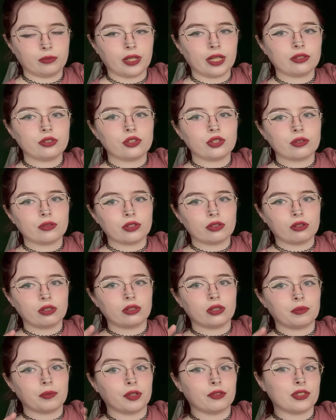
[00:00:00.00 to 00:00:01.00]
had to show a certain
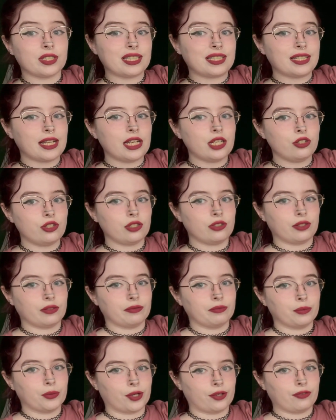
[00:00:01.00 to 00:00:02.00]
number of stages of
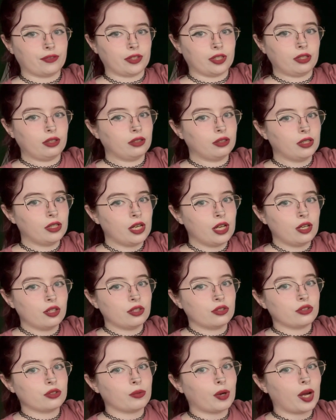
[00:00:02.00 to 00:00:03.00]
morphing. So